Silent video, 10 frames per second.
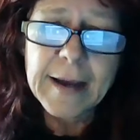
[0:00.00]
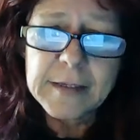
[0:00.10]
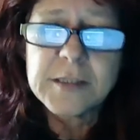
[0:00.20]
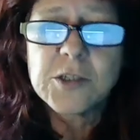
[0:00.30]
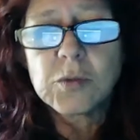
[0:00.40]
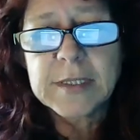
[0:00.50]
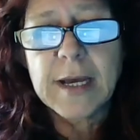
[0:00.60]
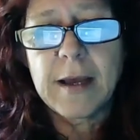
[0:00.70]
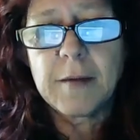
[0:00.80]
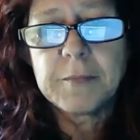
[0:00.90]
is your
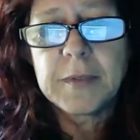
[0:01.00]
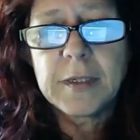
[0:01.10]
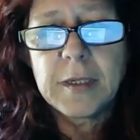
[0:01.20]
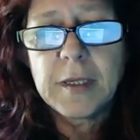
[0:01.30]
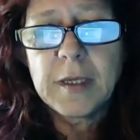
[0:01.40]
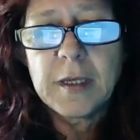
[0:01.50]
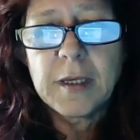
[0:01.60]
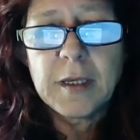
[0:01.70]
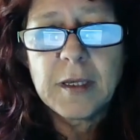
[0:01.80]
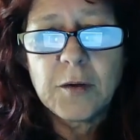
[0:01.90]
time.
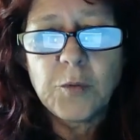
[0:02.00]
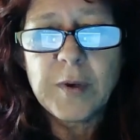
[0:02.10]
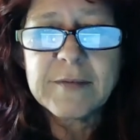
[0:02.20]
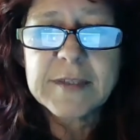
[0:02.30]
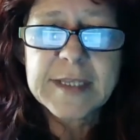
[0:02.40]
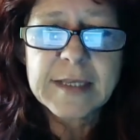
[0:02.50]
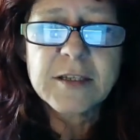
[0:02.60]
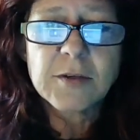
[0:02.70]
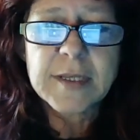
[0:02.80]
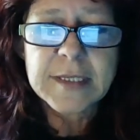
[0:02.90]
We have sat
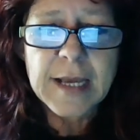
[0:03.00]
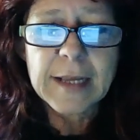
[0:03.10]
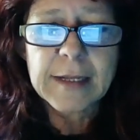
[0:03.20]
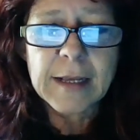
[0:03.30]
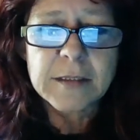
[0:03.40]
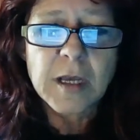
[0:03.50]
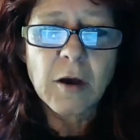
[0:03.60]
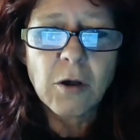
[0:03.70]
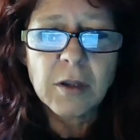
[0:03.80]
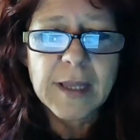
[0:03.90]
on the sidelines our
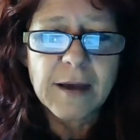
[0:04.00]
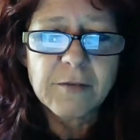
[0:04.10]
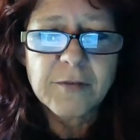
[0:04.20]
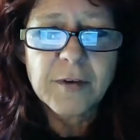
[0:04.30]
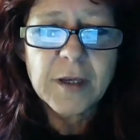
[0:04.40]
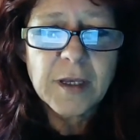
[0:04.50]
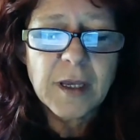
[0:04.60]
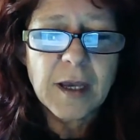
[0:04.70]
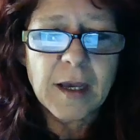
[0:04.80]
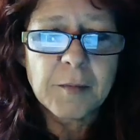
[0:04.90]
whole life,
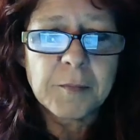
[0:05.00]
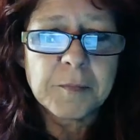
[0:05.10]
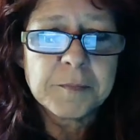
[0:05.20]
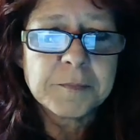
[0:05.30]
trying